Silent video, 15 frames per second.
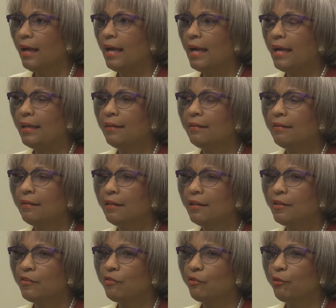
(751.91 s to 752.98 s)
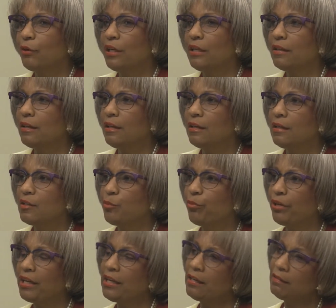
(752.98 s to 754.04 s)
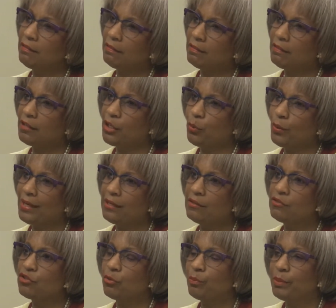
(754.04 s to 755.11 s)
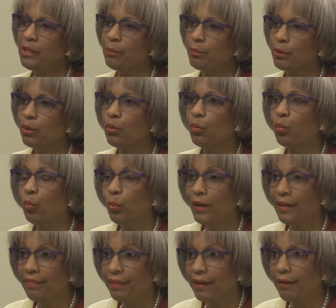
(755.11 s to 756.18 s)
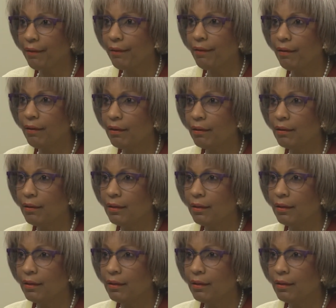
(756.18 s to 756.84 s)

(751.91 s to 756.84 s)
And so it is bringing the UN to people where they are.